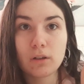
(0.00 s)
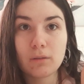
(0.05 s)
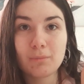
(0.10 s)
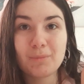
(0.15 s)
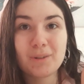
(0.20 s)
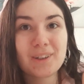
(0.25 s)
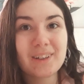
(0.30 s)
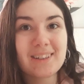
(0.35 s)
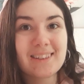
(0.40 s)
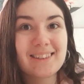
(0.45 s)

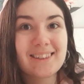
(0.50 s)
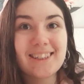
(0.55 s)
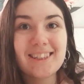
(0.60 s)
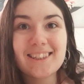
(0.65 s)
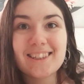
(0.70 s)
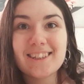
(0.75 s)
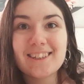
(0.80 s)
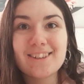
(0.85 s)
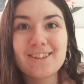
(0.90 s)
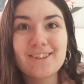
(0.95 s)
because
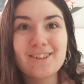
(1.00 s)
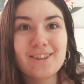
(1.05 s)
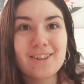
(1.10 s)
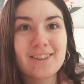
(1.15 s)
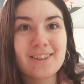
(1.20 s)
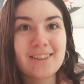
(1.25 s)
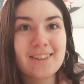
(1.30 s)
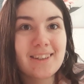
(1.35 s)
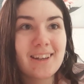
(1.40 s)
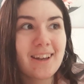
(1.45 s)
this is
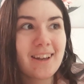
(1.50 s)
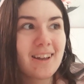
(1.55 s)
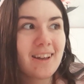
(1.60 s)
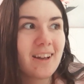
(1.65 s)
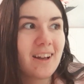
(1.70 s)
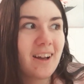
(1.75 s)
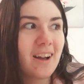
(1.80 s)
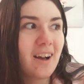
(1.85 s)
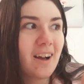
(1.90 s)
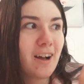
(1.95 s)
just
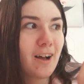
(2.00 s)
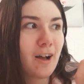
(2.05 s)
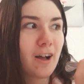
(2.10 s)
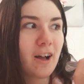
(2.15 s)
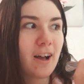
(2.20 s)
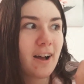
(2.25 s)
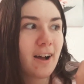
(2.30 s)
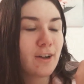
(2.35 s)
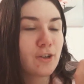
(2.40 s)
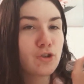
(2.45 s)

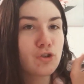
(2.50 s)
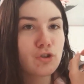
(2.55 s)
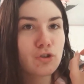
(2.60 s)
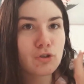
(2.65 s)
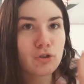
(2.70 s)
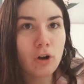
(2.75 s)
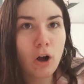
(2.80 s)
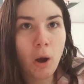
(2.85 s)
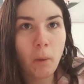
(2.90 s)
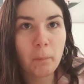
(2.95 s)
a
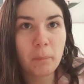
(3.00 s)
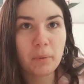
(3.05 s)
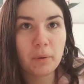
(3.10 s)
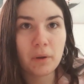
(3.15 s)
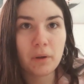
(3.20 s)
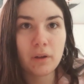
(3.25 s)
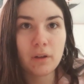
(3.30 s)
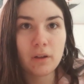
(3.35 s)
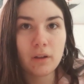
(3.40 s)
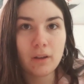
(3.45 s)
drop
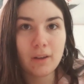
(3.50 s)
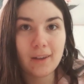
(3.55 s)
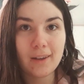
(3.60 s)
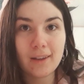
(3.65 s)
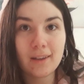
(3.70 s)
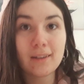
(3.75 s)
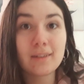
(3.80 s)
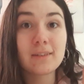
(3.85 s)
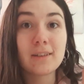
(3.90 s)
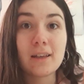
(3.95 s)

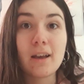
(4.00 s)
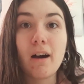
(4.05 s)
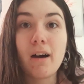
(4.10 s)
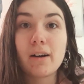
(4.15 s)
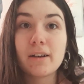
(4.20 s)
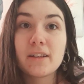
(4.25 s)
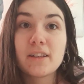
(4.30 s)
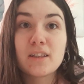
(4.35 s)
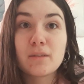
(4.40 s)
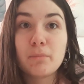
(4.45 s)
in the
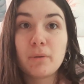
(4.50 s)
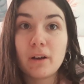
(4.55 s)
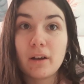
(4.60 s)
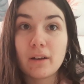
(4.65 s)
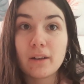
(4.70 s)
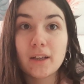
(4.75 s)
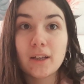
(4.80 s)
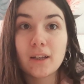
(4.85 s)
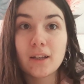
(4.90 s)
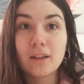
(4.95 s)

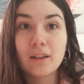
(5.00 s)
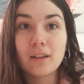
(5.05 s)
iceberg.